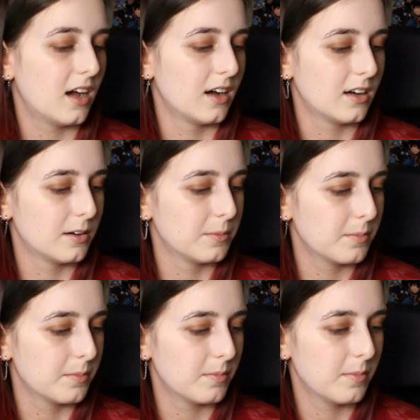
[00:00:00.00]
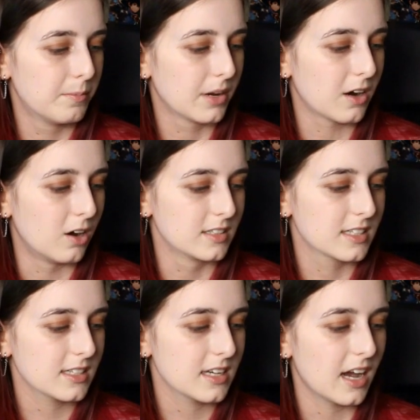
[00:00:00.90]
But
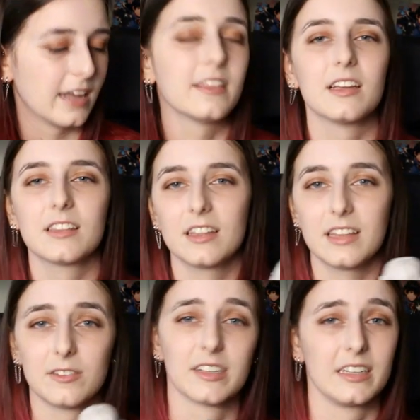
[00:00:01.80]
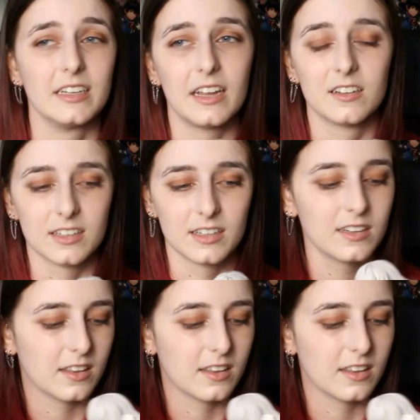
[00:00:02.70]
honestly, I think that they really nailed it.